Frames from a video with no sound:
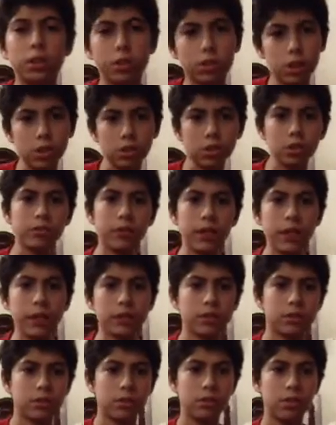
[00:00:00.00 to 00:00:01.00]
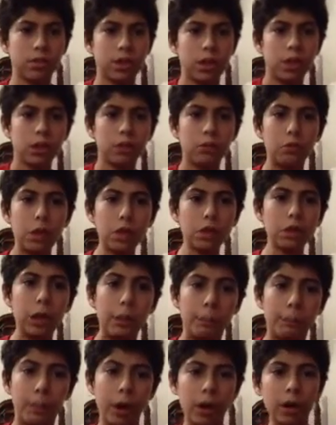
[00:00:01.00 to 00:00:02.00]
Dr. Light is
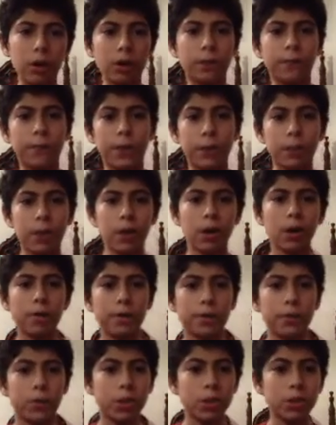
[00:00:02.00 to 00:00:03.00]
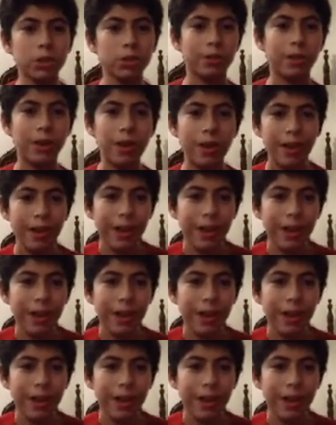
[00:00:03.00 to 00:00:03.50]
Linda Park from Earth 2.